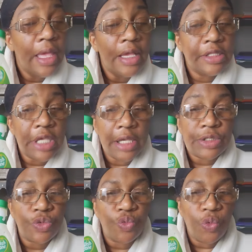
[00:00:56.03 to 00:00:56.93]
It
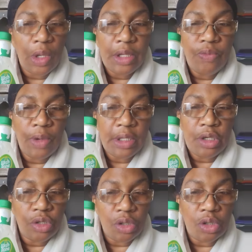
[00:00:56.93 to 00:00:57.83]
tastes really, really
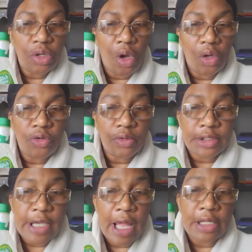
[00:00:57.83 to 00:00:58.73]
good on your
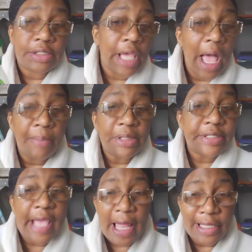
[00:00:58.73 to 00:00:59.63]
salads. I'm a
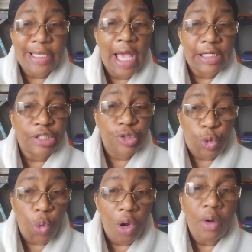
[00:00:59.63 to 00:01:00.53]
salad
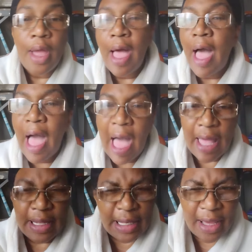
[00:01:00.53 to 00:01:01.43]
connoisseur.
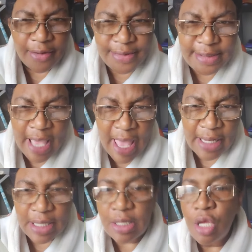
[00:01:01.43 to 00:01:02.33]
I love
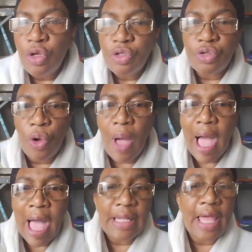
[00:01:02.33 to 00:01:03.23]
salad. So
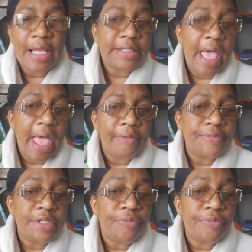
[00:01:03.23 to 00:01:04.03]
I like to have